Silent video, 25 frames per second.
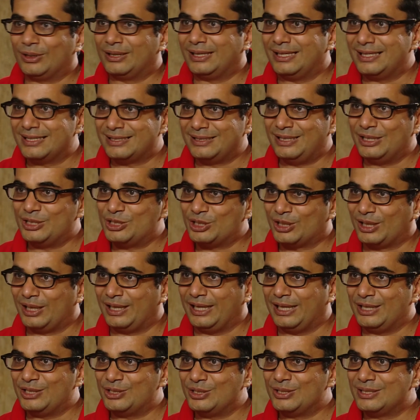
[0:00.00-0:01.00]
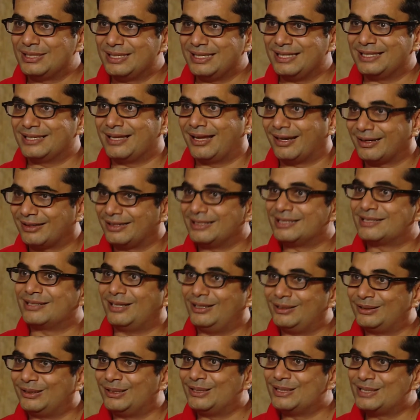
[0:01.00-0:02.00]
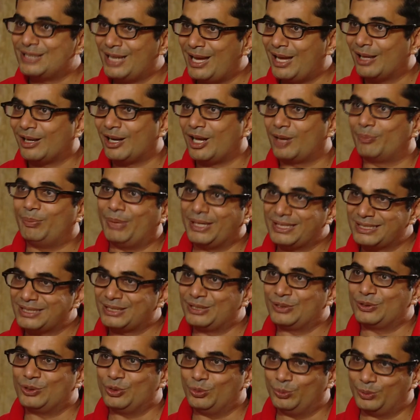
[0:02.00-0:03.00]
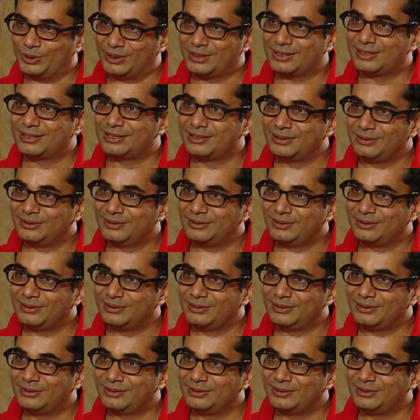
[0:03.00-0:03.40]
these digital agencies. Our consultants are our best consumers.